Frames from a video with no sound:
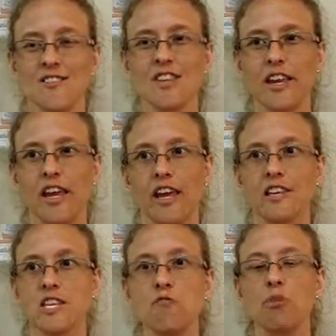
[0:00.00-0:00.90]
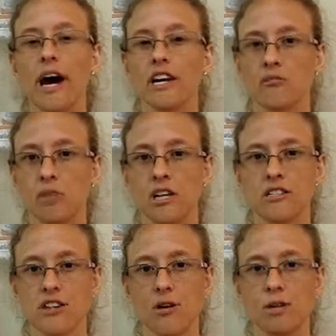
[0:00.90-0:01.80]
it's impacted me in
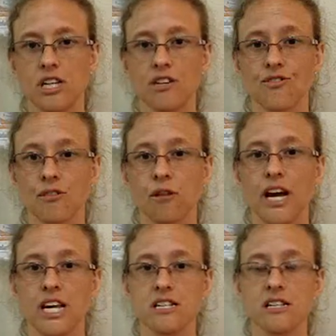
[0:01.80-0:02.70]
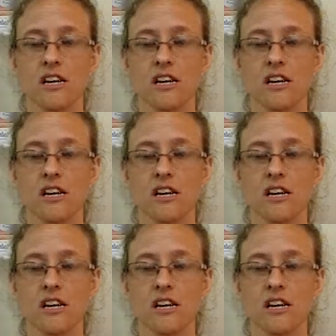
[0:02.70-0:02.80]
so many different ways.